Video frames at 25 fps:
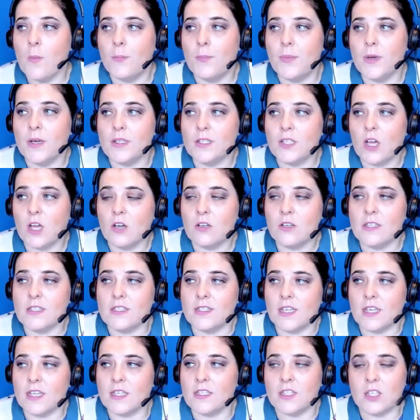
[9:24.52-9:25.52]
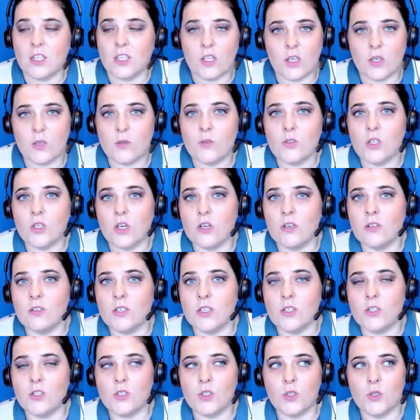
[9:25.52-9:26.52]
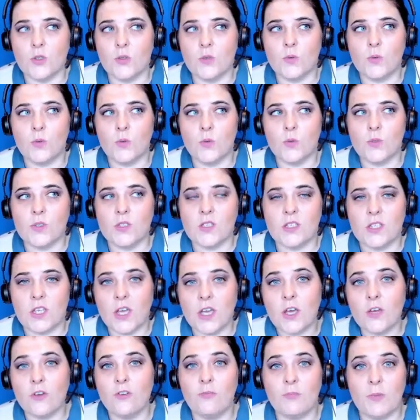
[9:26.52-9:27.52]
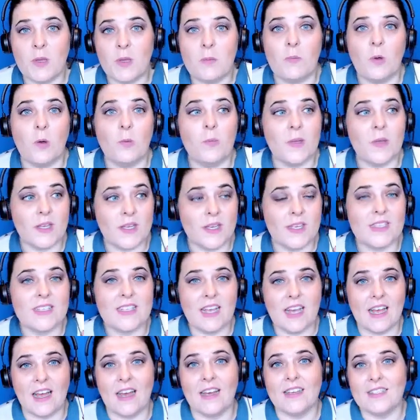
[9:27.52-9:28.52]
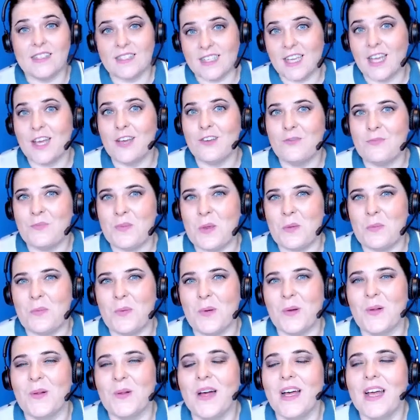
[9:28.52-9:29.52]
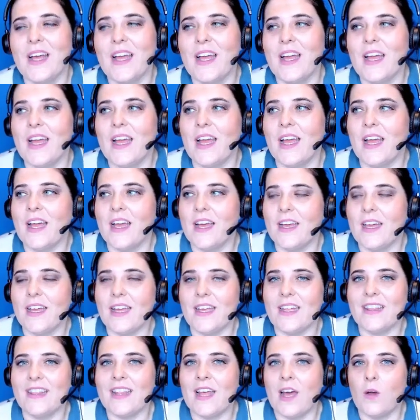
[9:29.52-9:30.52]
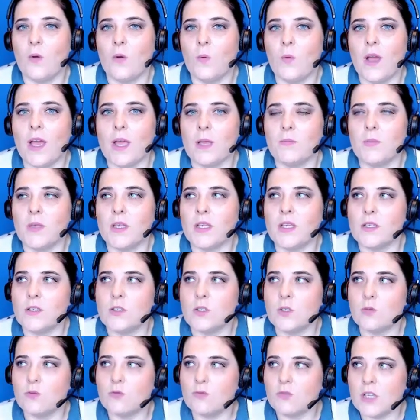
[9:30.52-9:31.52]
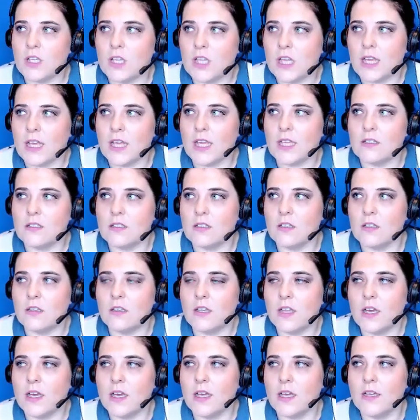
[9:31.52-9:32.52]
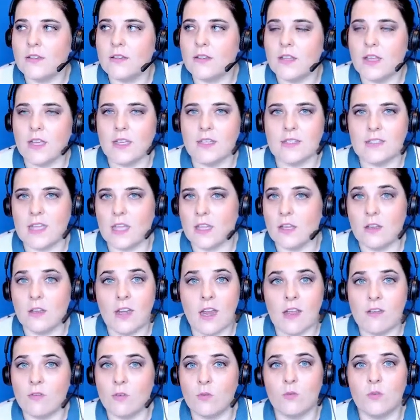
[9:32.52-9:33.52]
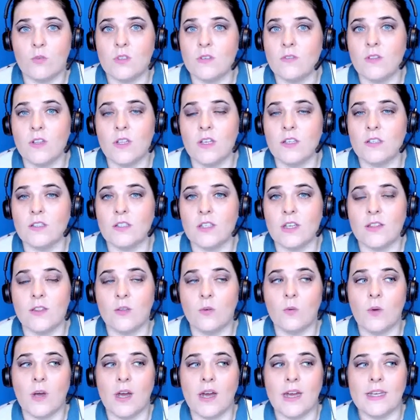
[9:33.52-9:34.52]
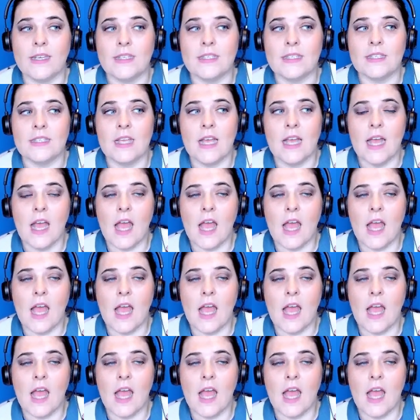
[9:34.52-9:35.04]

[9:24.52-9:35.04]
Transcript: But honestly, it's a huge honor to serve people because I serve people mm. uh, in that way because you really get to learn things that you never would have learned otherwise.